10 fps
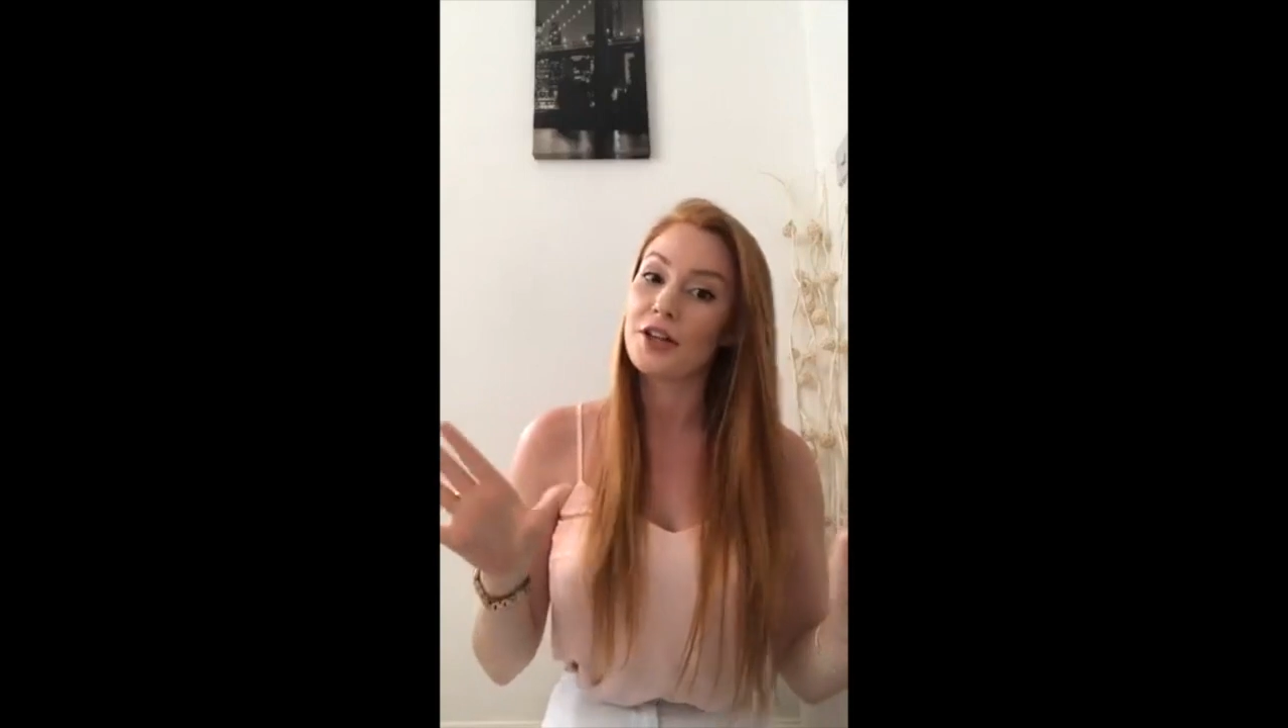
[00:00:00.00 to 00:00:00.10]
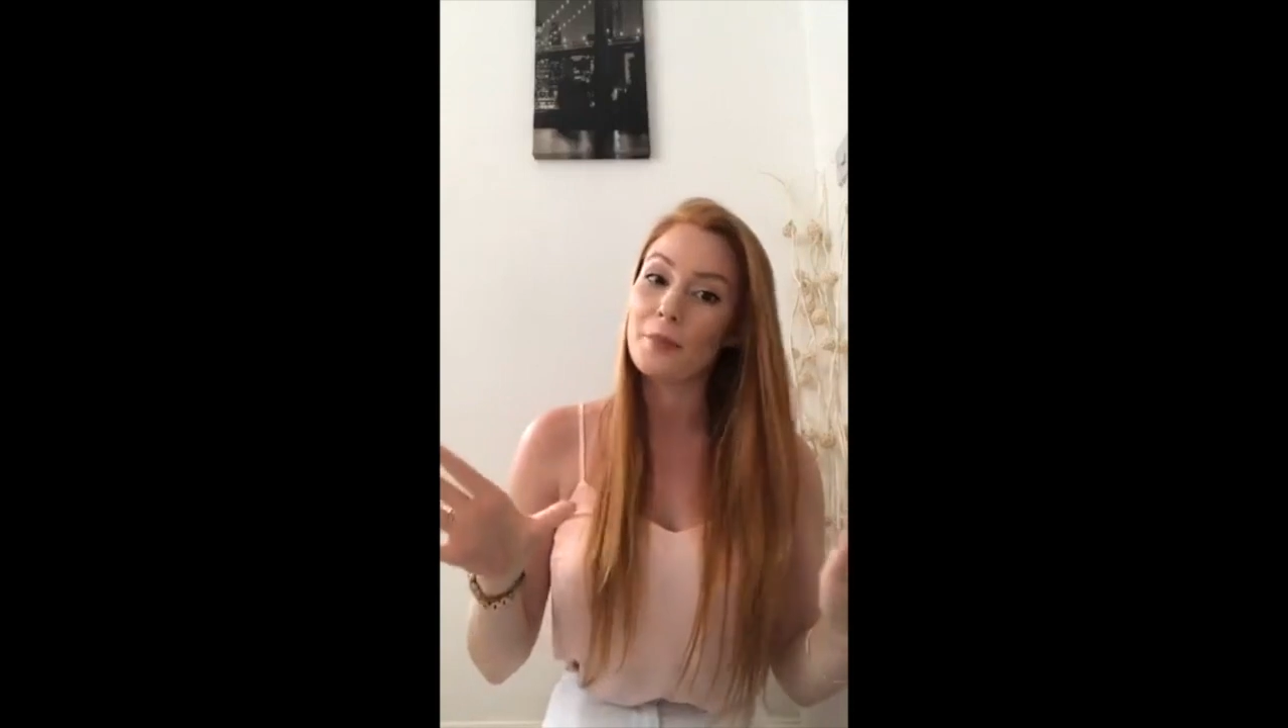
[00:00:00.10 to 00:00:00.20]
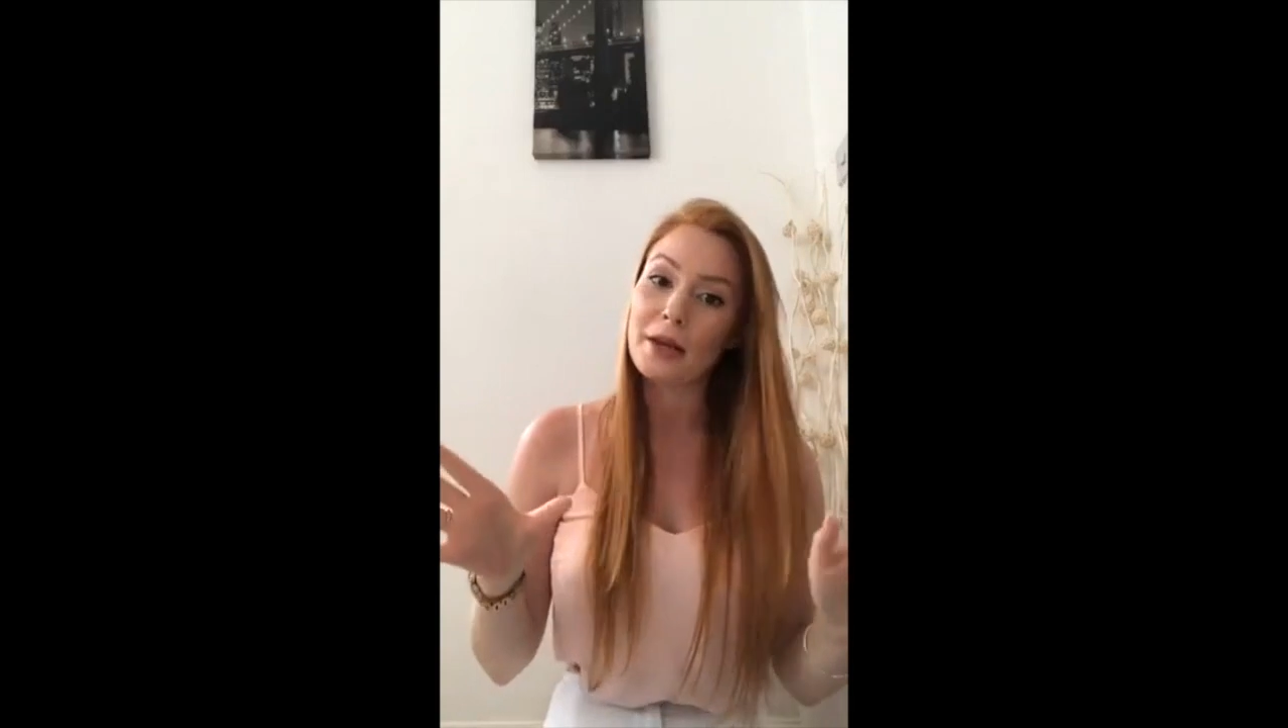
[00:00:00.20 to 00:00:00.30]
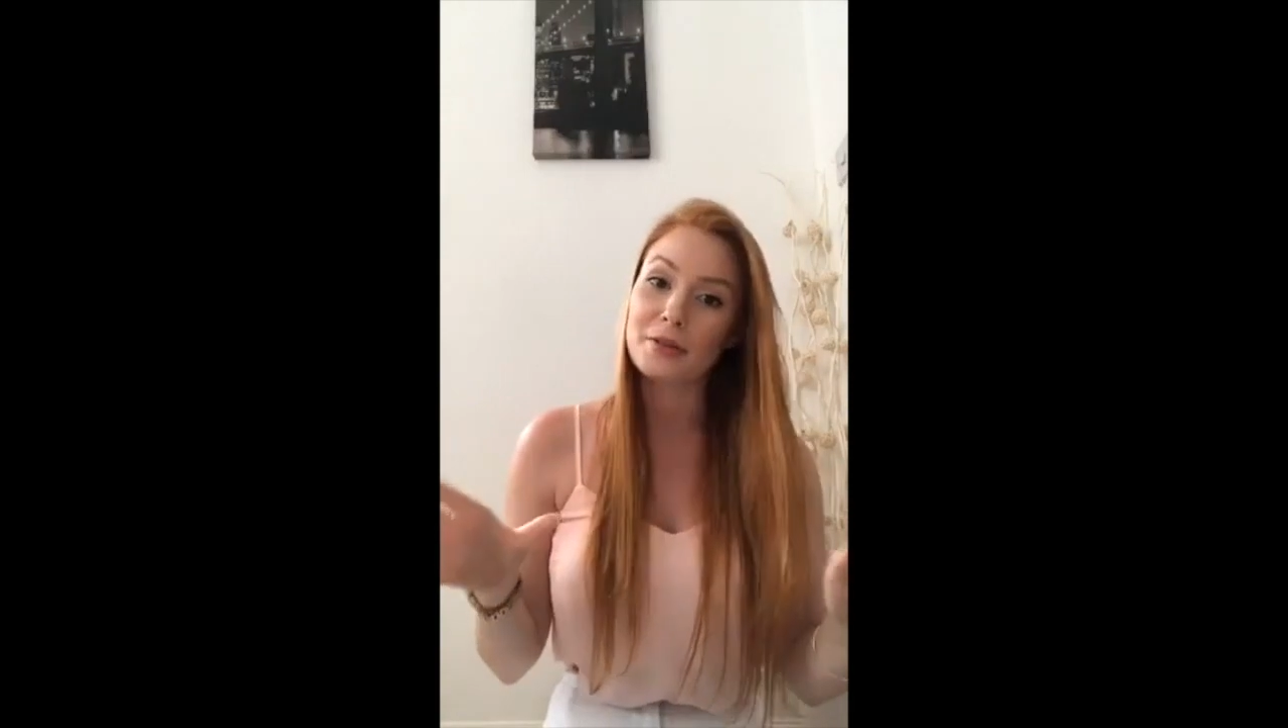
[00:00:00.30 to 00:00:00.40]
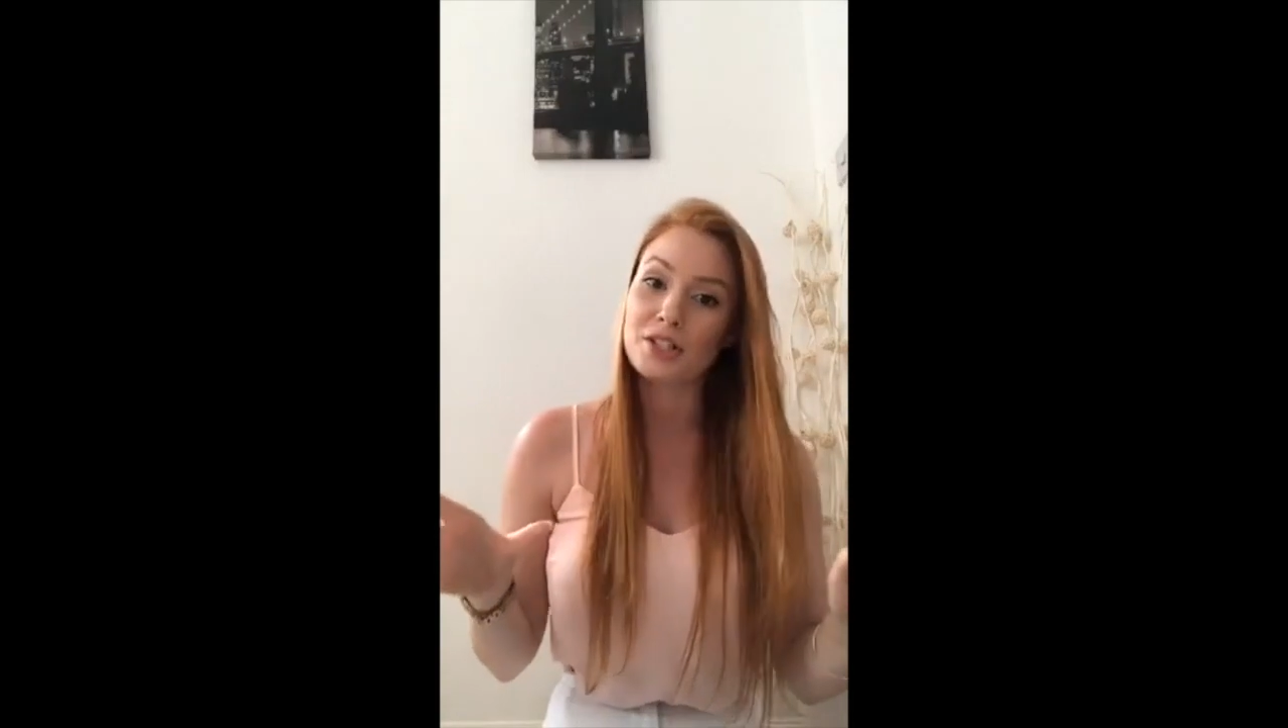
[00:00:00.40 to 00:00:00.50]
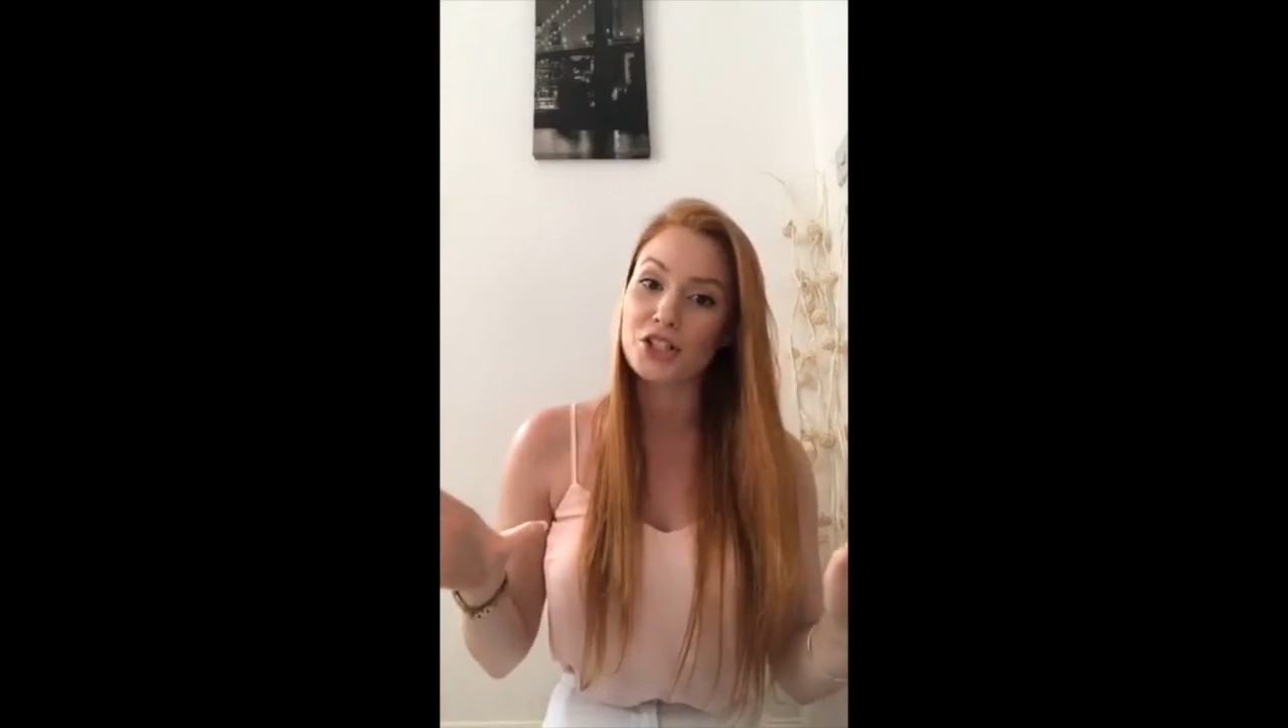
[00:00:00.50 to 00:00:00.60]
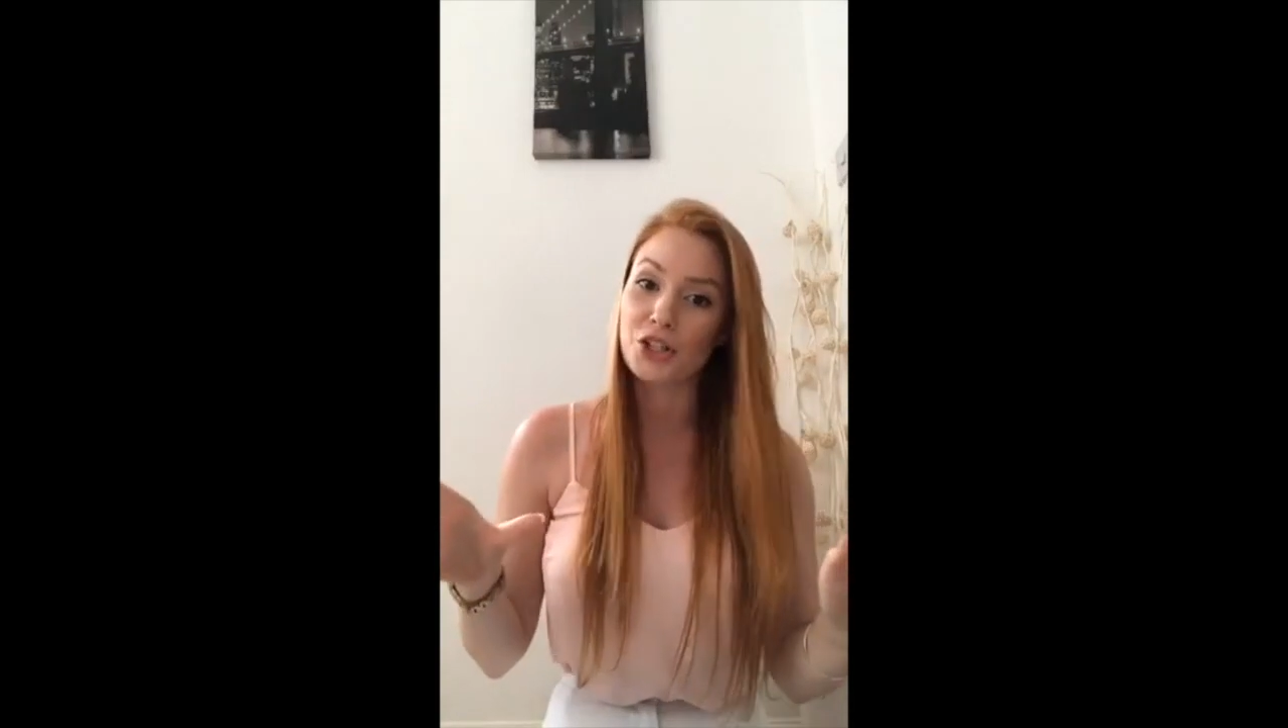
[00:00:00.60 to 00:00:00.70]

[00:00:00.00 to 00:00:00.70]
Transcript: not be able to